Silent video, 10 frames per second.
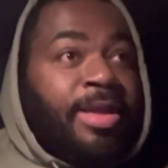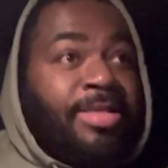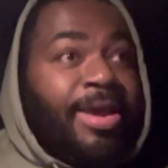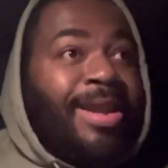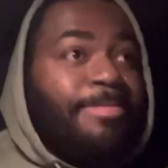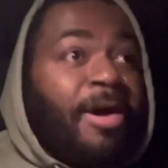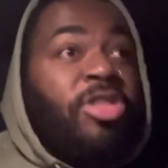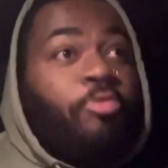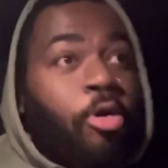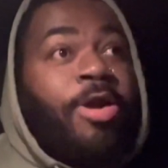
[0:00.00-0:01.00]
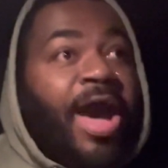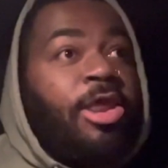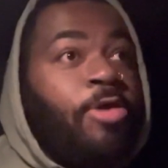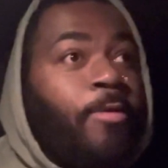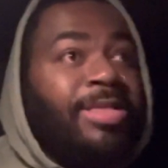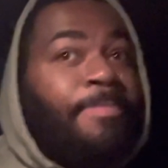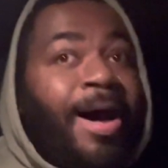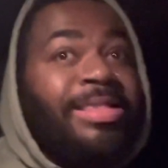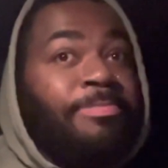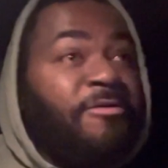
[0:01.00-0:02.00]
to get as much work out of you as
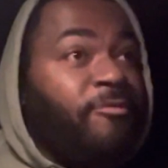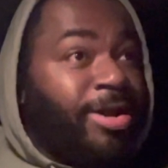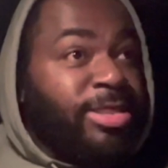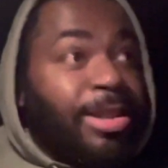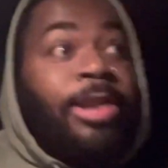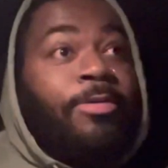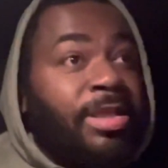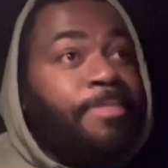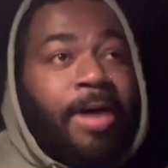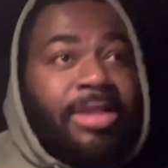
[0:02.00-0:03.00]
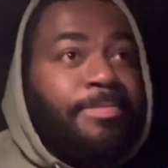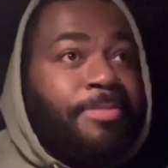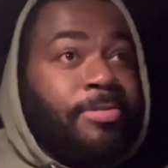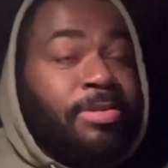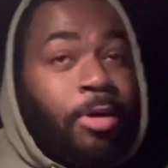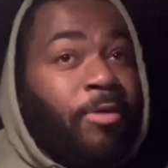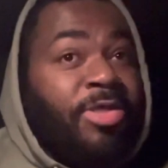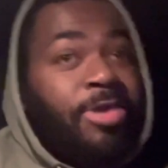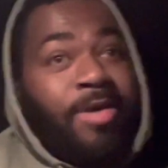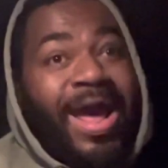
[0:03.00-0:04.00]
possible for as little as possible. So
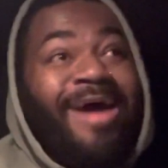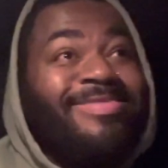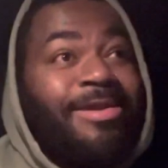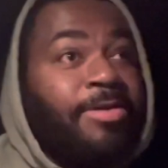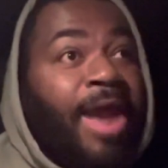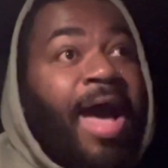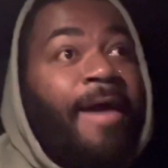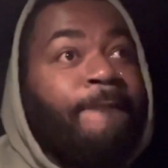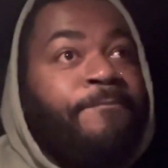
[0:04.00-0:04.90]
whether you're an asset or not,